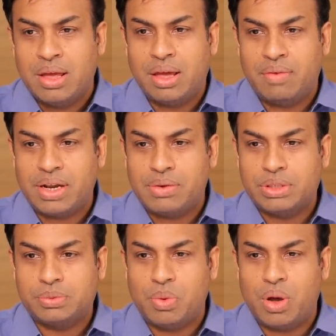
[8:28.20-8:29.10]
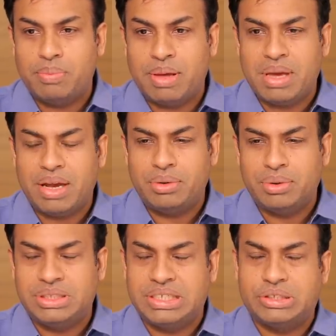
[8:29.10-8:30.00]
when I was small, maybe, I don't
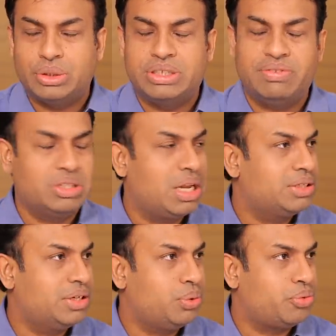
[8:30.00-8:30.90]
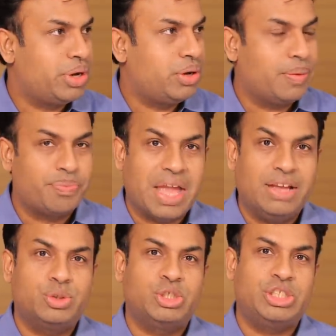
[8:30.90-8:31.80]
know, in sixth or seventh class, I don't recall. I
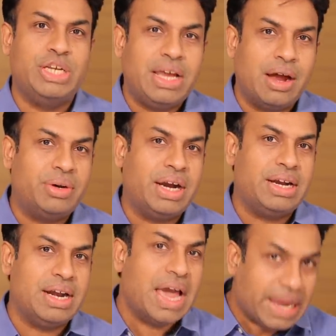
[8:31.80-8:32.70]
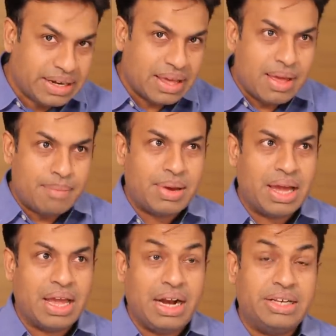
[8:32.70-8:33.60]
used to sneak out at night.
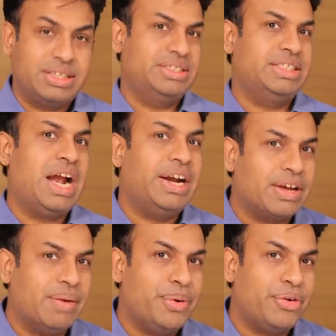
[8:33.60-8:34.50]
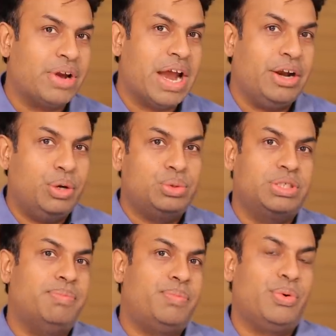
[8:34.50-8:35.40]
My elder cousin had a computer and do
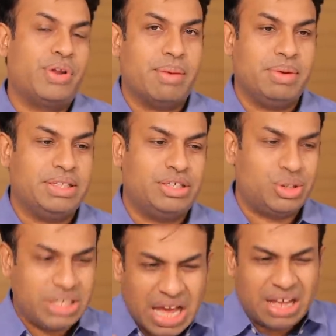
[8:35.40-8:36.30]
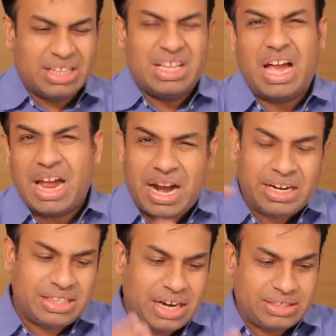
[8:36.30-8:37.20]
some programming there. So yeah, I
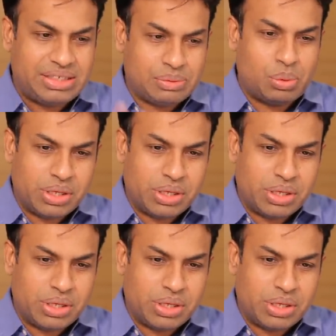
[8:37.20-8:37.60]
had that,